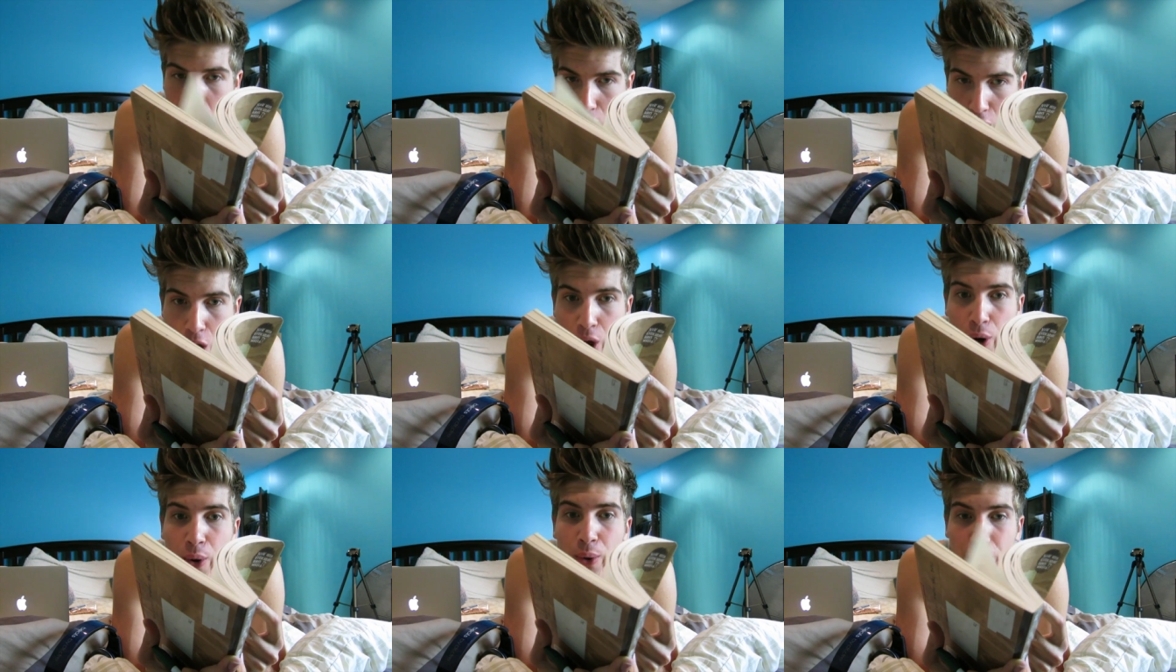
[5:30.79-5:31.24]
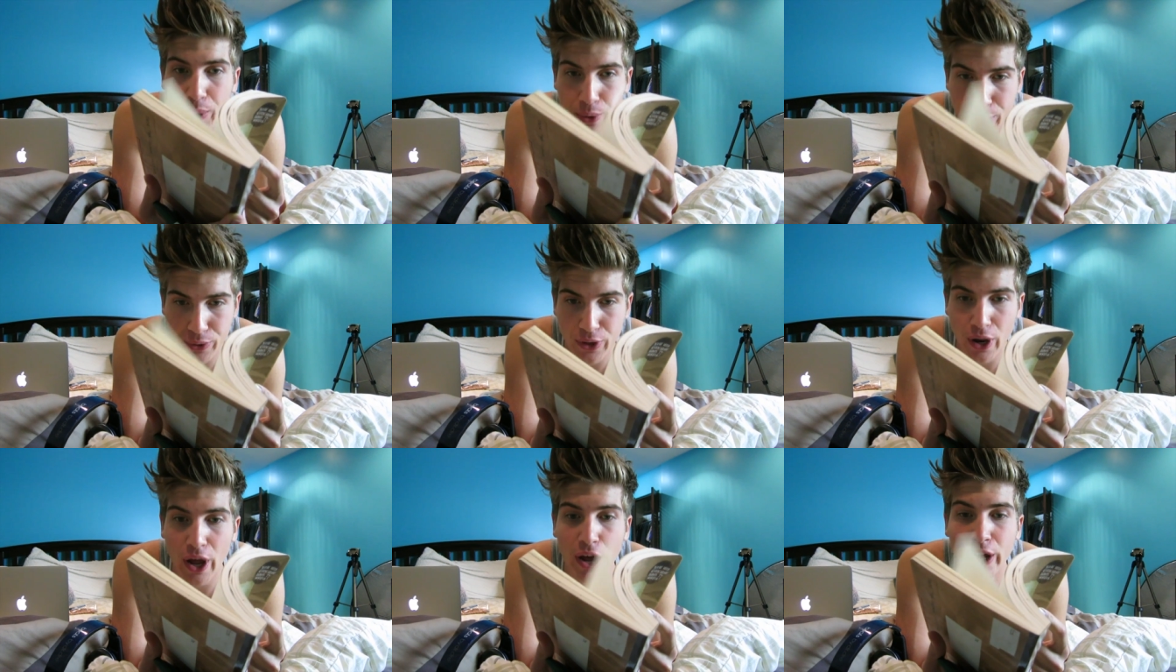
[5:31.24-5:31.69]

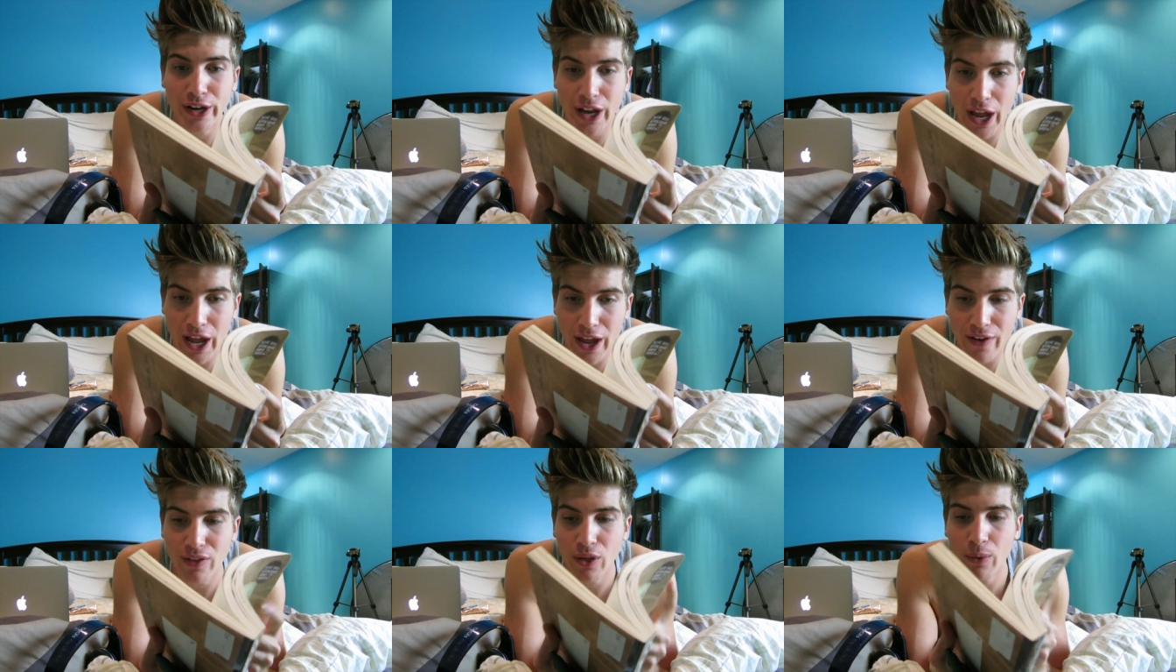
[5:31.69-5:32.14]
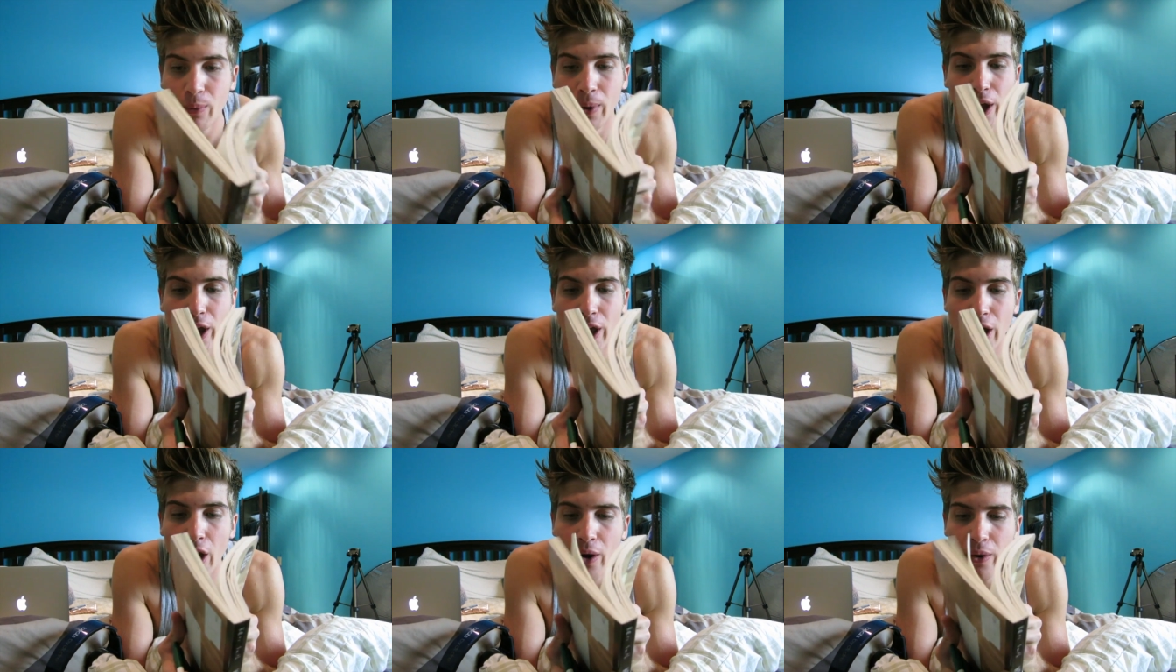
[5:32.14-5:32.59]
on a day of the
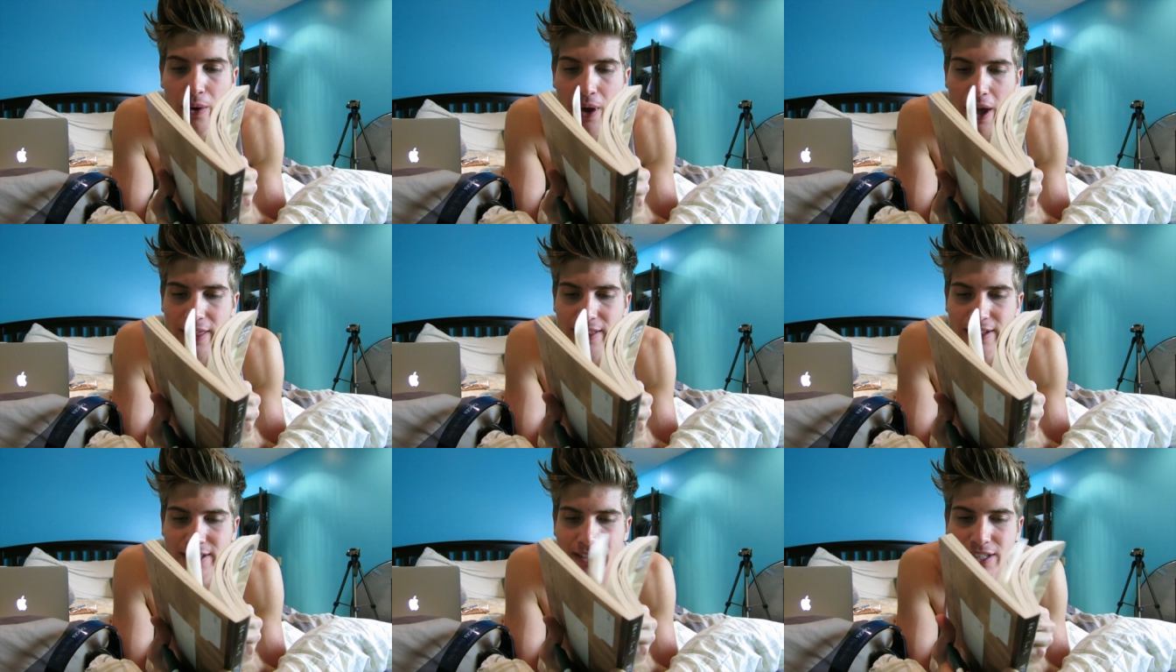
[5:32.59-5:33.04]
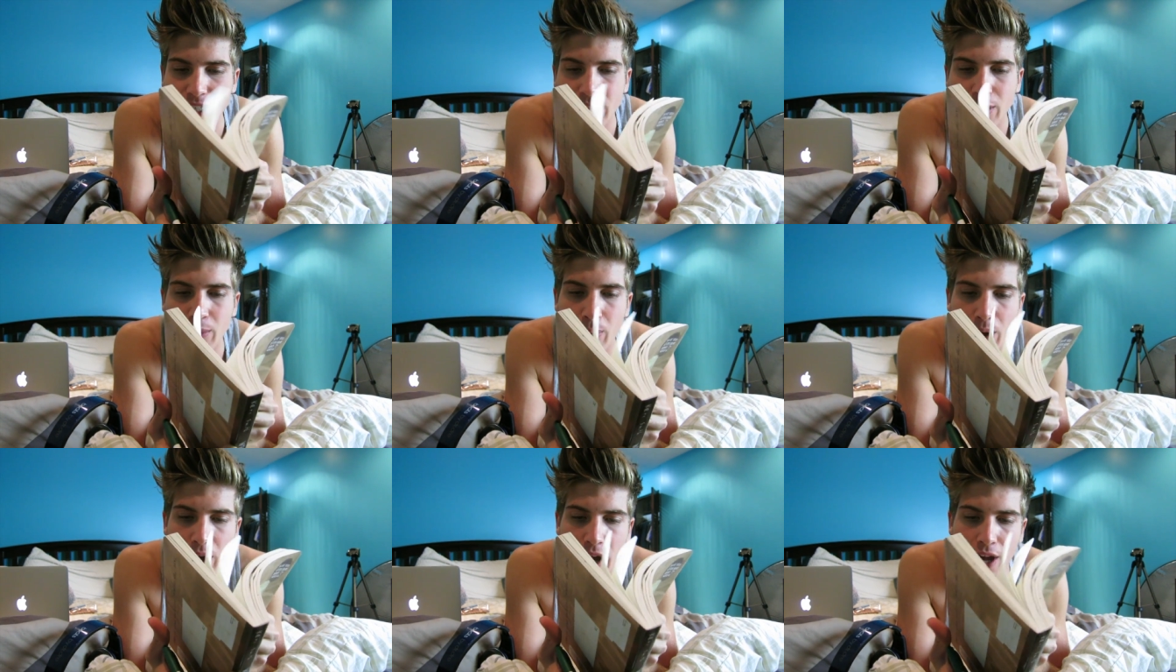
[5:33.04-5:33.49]
week. Okay, this is
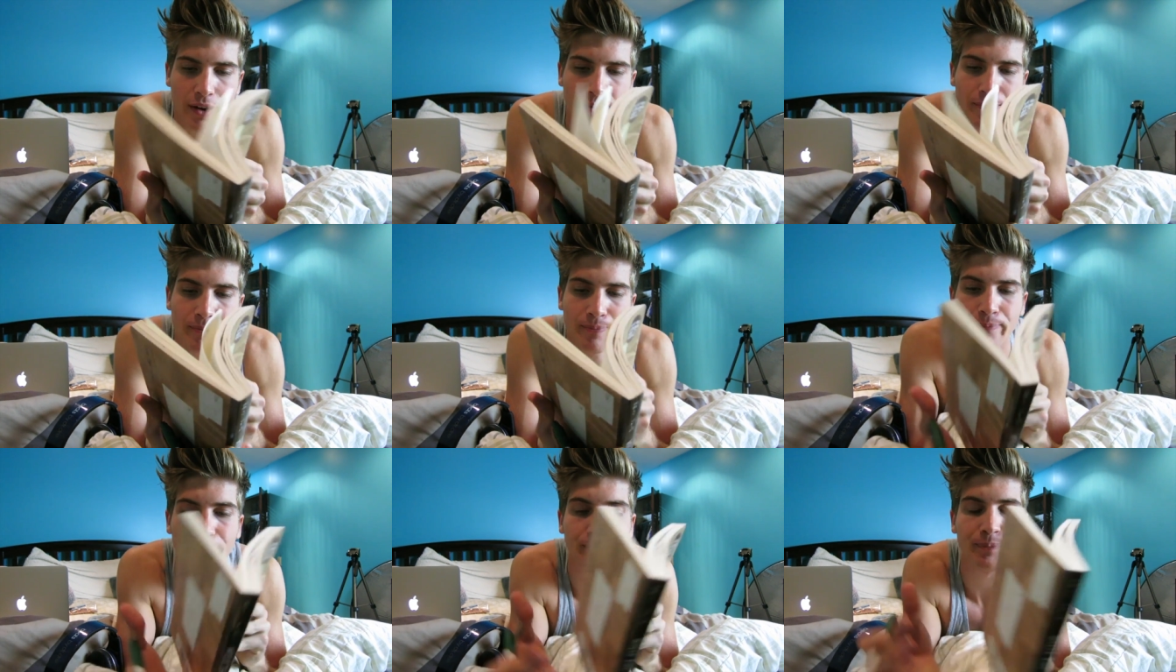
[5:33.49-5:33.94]
the one.